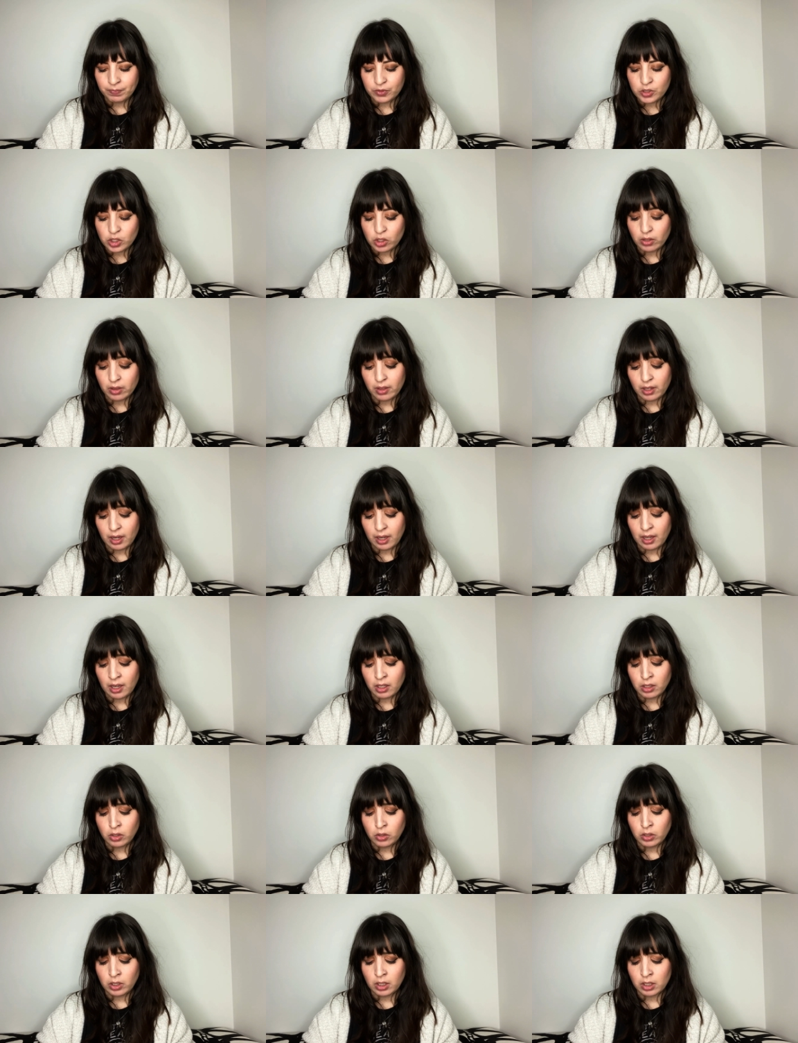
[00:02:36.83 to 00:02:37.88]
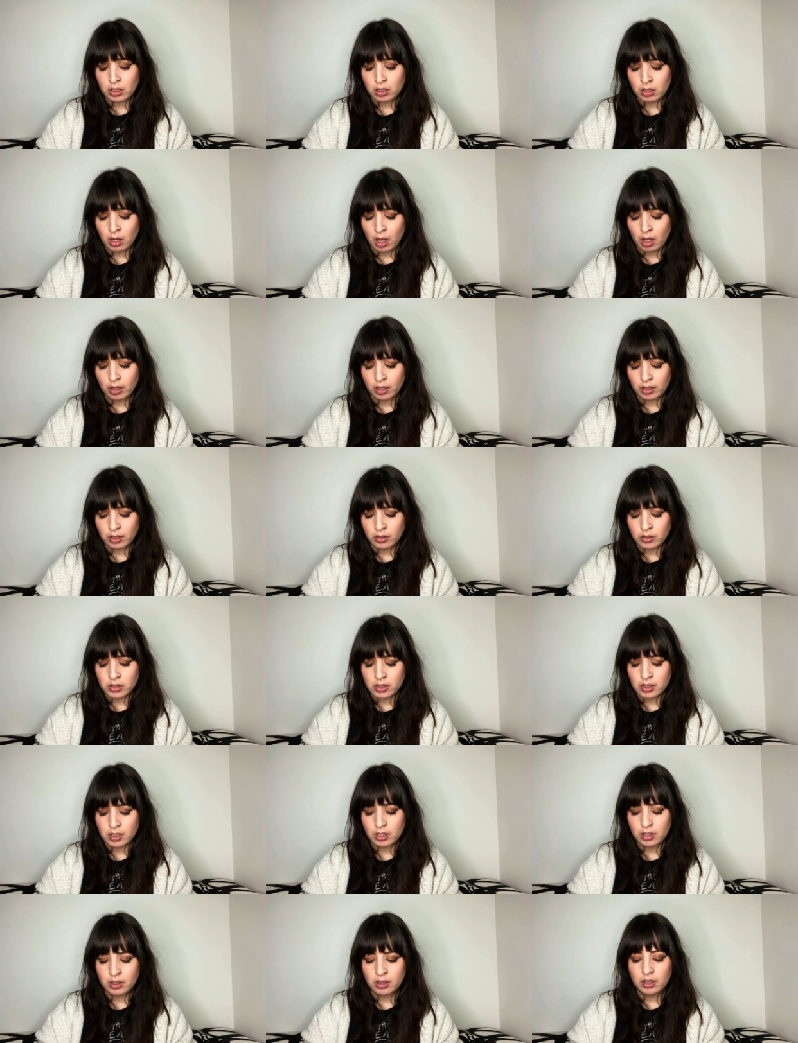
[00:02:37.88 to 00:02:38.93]
so that I get unique
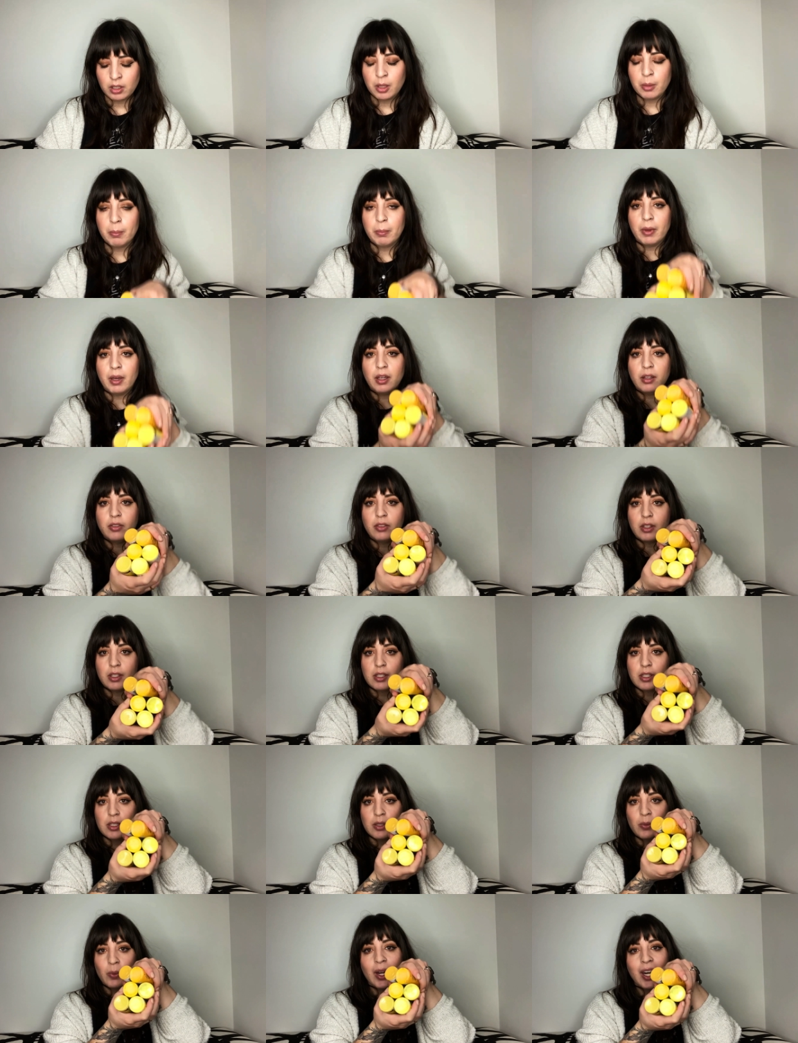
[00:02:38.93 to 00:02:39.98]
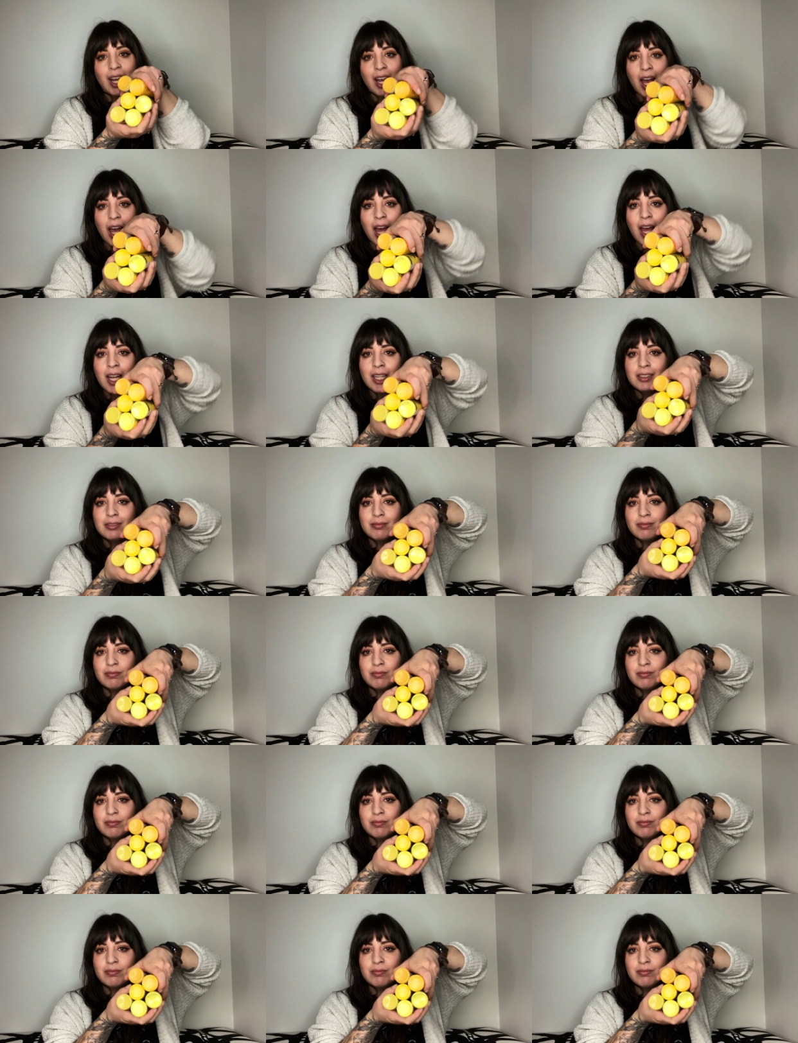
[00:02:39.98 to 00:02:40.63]
colors, but this is what I got.